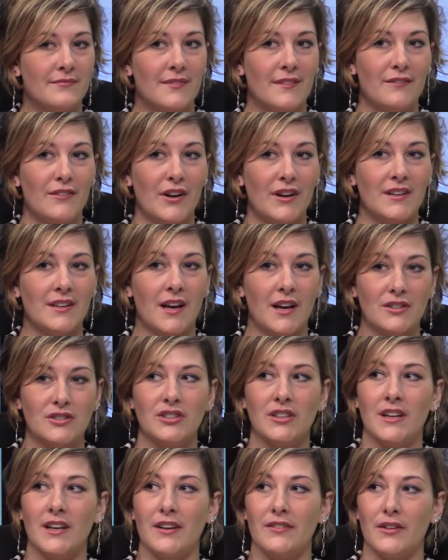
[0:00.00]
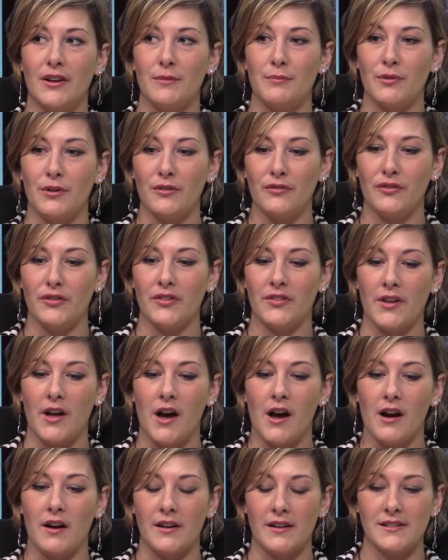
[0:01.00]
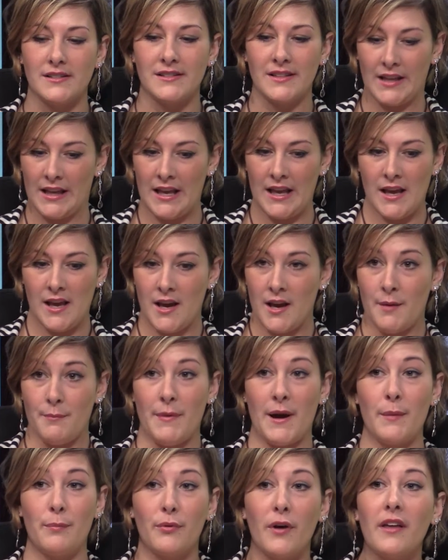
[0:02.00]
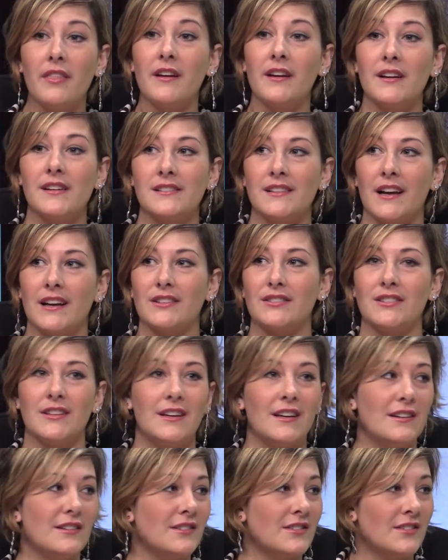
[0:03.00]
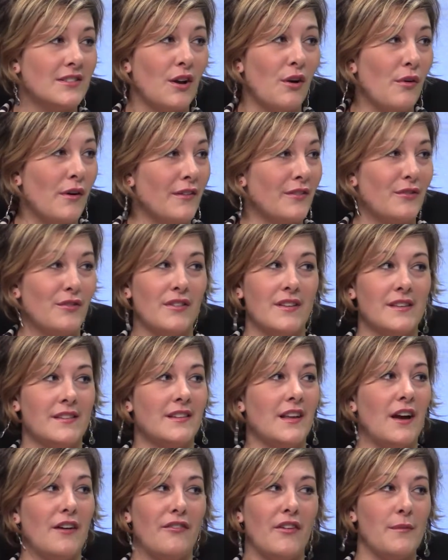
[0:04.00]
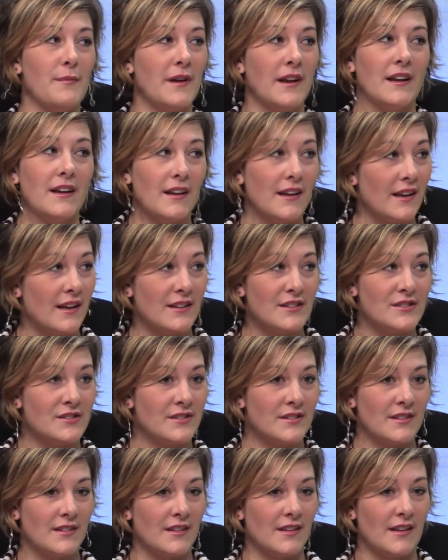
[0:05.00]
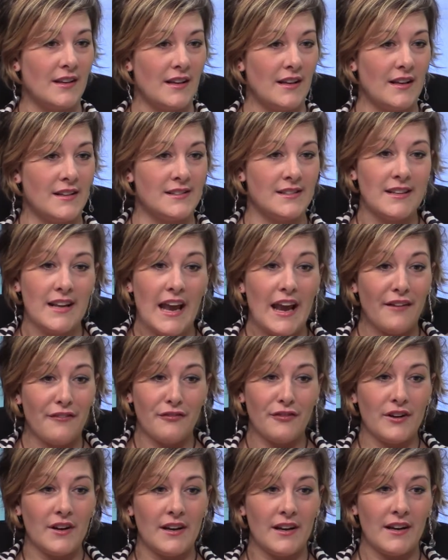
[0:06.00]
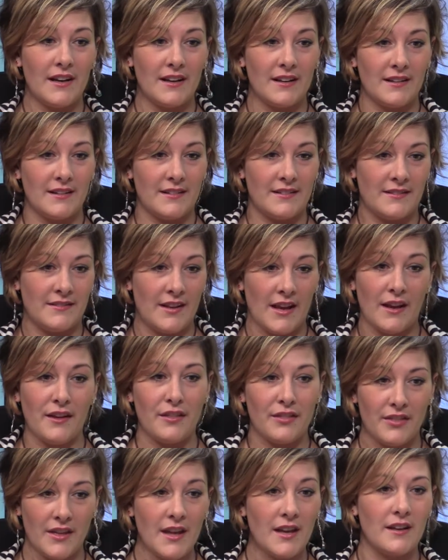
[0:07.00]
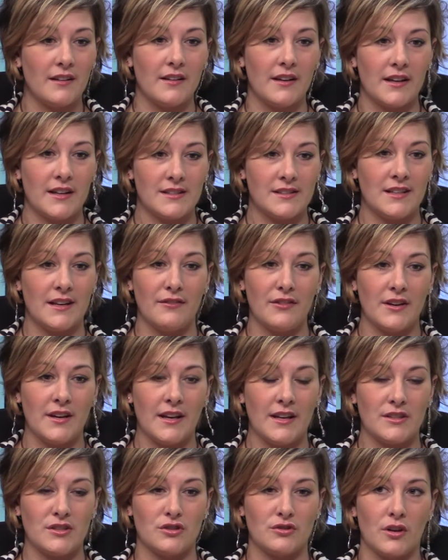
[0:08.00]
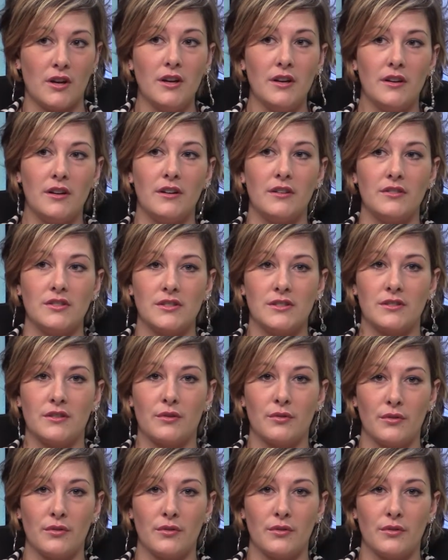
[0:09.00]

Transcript: very touching, very beautiful song. My brother is actually just going through this stuff. I mean, it's an everyday thing. Like, it's an everyday struggle, just